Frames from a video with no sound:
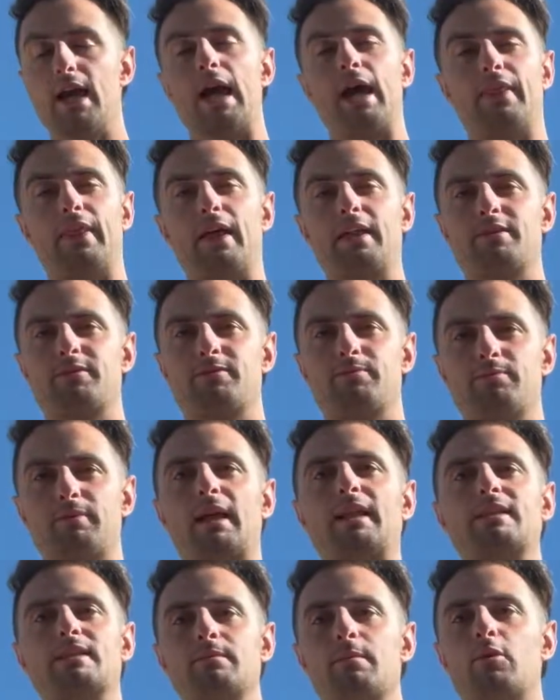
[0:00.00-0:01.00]
And that's
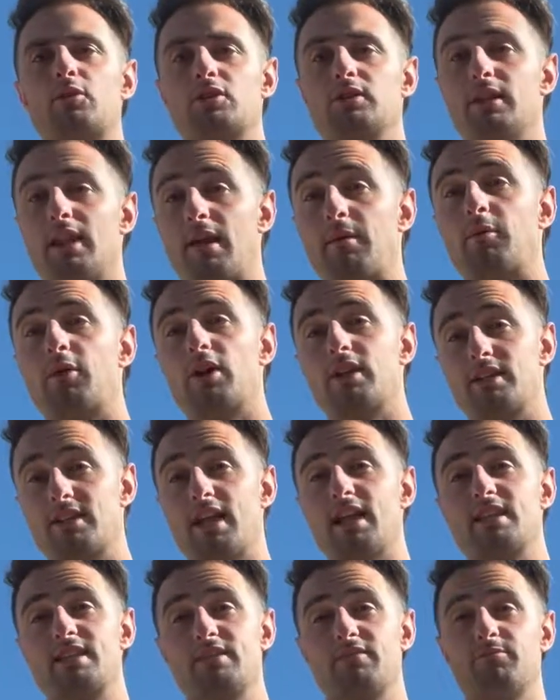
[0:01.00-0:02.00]
the most labor
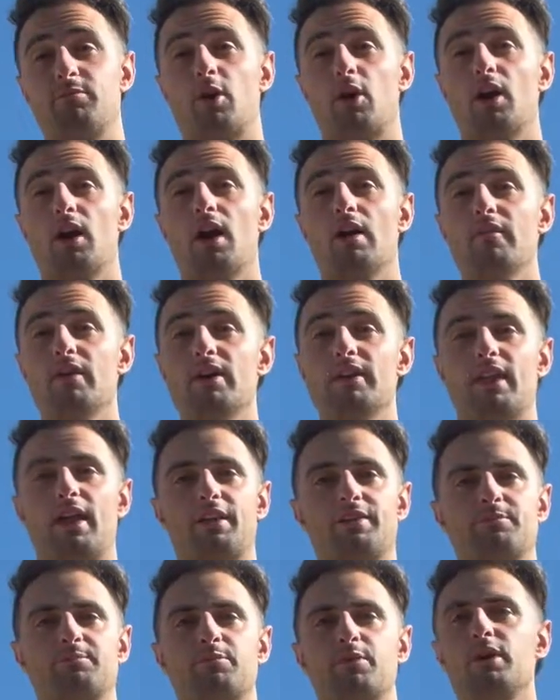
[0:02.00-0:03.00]
intensive part of it. And
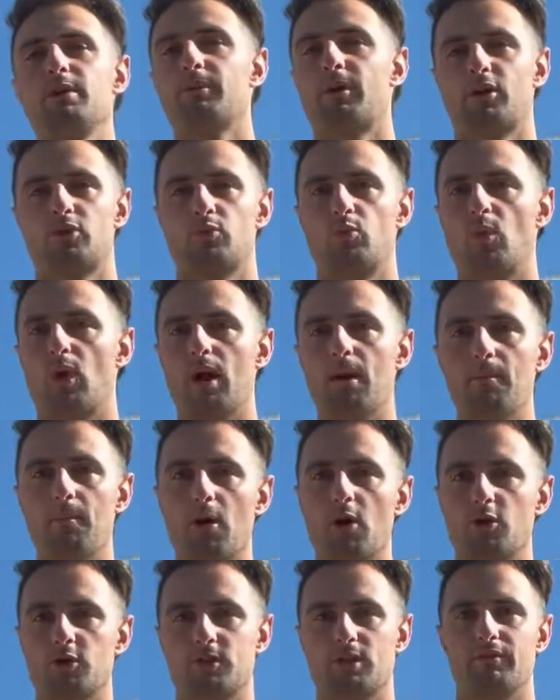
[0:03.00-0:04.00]
that's pretty much where
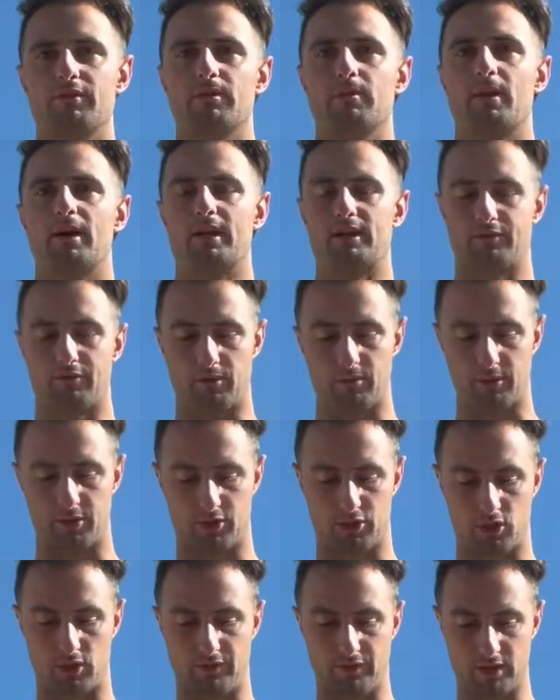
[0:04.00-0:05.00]
most of the money from this
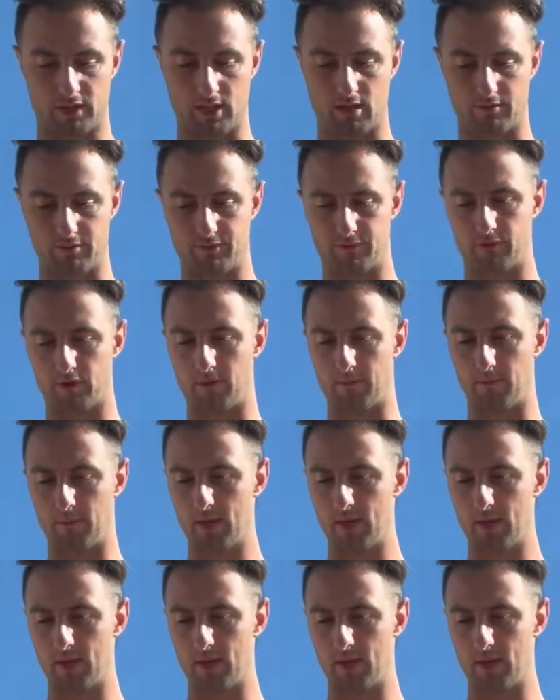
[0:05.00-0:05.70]
service comes from.